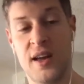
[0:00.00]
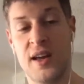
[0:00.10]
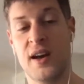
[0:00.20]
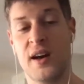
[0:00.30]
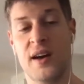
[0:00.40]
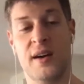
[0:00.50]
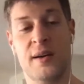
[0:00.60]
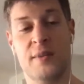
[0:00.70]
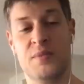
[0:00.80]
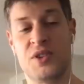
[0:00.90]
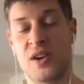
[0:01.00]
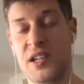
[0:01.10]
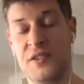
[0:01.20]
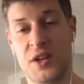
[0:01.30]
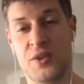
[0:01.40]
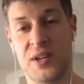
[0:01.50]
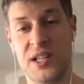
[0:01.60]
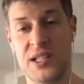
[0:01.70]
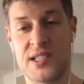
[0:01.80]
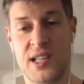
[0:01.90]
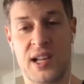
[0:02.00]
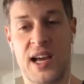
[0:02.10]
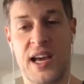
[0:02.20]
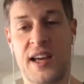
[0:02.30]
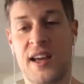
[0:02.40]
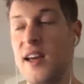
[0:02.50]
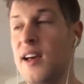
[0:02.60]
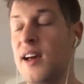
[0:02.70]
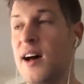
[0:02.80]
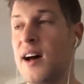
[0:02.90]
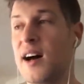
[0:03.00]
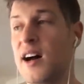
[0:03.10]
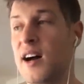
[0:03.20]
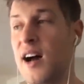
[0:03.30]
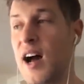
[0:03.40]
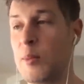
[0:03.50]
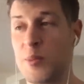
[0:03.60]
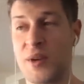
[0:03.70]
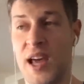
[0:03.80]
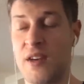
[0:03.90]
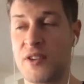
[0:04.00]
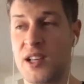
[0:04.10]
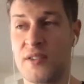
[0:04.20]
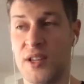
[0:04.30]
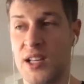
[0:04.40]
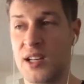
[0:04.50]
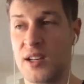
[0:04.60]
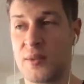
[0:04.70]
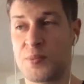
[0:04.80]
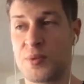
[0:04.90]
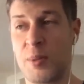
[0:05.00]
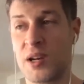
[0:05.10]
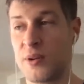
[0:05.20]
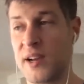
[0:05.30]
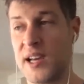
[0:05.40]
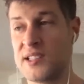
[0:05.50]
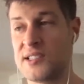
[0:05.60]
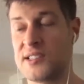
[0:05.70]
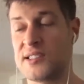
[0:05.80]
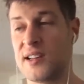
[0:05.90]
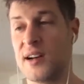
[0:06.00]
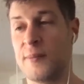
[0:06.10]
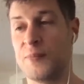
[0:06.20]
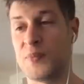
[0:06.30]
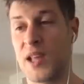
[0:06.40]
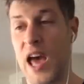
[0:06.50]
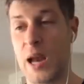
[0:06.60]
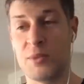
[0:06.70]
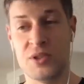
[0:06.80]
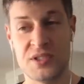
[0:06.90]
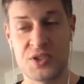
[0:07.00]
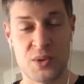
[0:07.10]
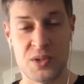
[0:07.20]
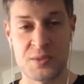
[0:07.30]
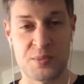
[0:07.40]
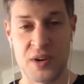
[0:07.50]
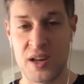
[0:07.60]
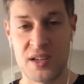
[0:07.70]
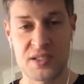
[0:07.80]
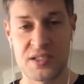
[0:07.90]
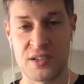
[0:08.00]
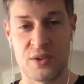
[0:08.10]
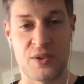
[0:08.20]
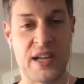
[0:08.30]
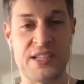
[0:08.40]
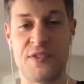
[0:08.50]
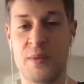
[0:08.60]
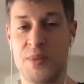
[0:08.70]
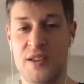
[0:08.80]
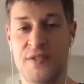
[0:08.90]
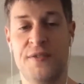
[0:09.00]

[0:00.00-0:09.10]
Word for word: um, dark leafy greens, and the like. Uh, I'm a big advocate of eating properly raised um, animal sourced products, so grass fed beef,